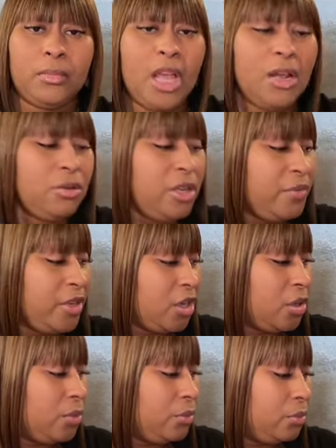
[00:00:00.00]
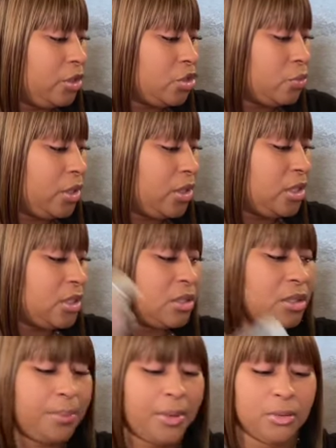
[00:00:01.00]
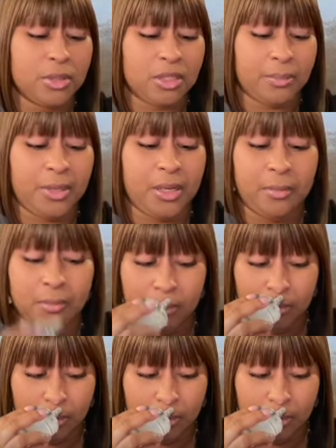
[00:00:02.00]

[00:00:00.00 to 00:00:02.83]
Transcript: I don't even know which one this is supposed to be.